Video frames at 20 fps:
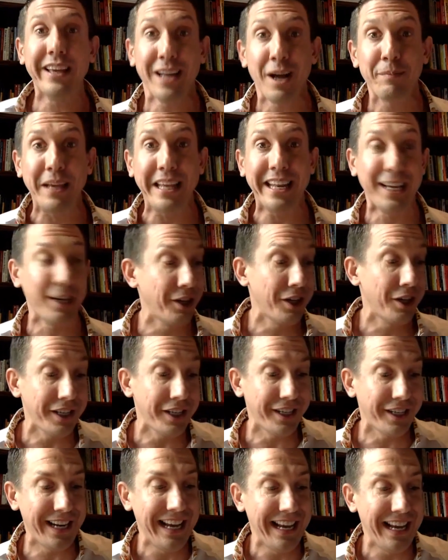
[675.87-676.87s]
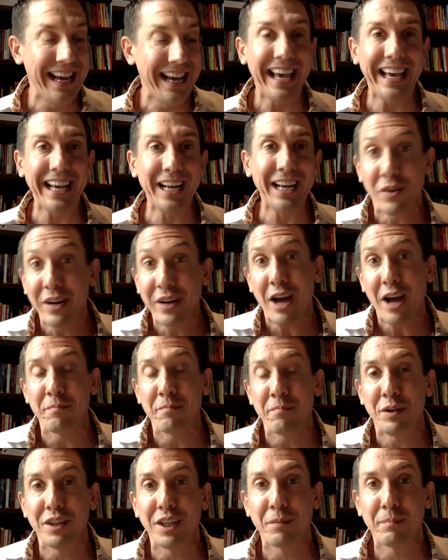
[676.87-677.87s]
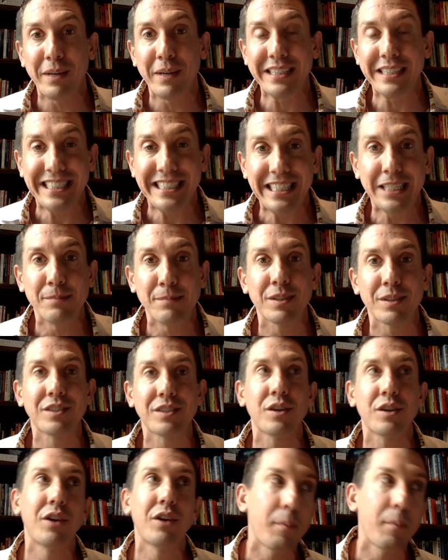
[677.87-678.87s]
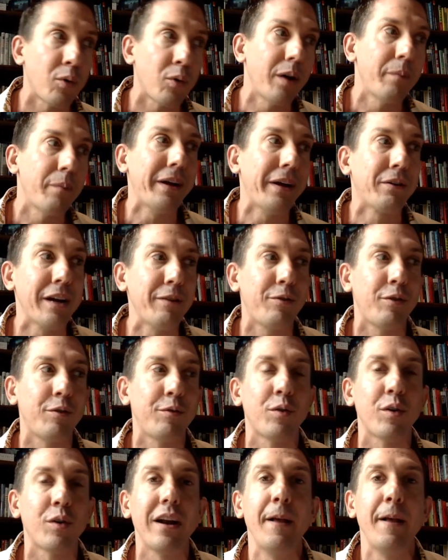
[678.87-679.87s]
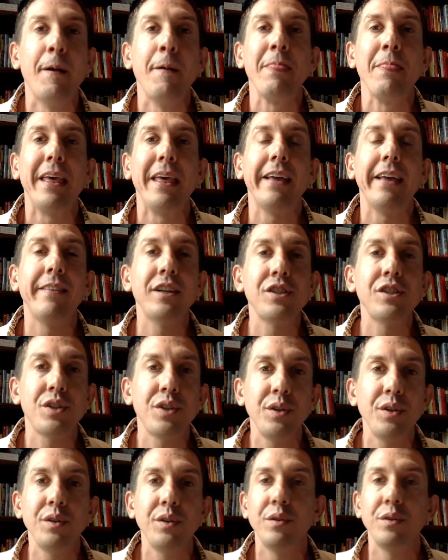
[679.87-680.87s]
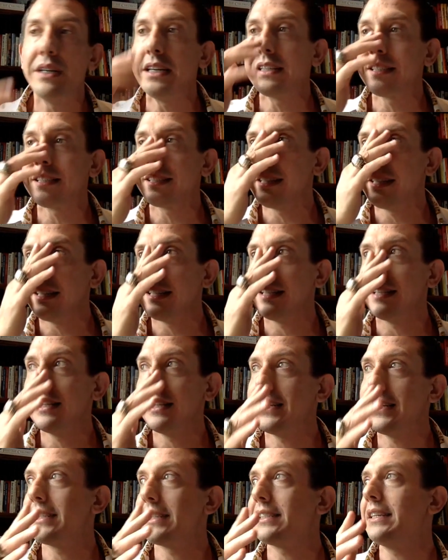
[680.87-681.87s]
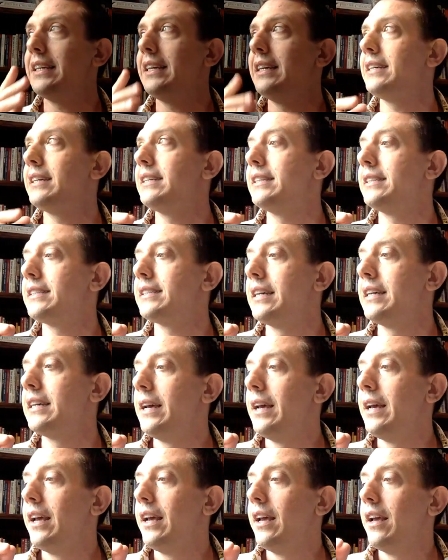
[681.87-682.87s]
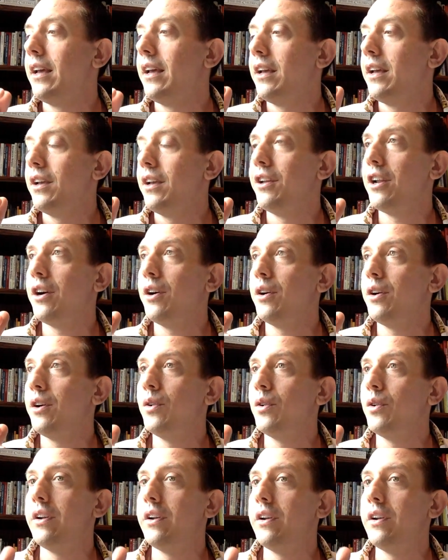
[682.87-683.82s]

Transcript: end up getting good and going out and building big teams. And so number one, be grateful for it. And then two, it's that this is you know,